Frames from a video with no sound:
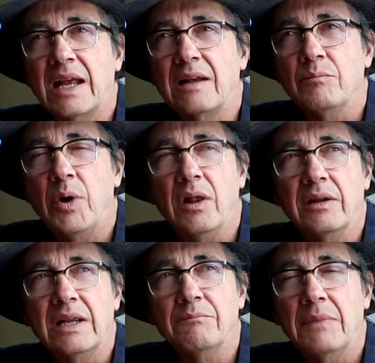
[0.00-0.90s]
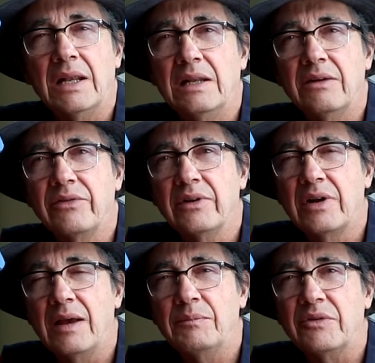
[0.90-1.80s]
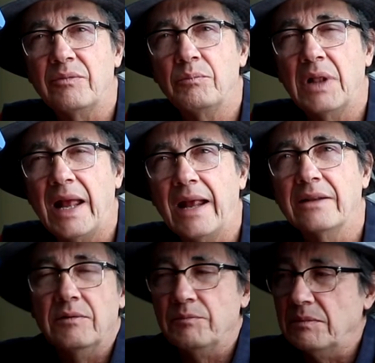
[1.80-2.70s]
They can pollinate many different types of plants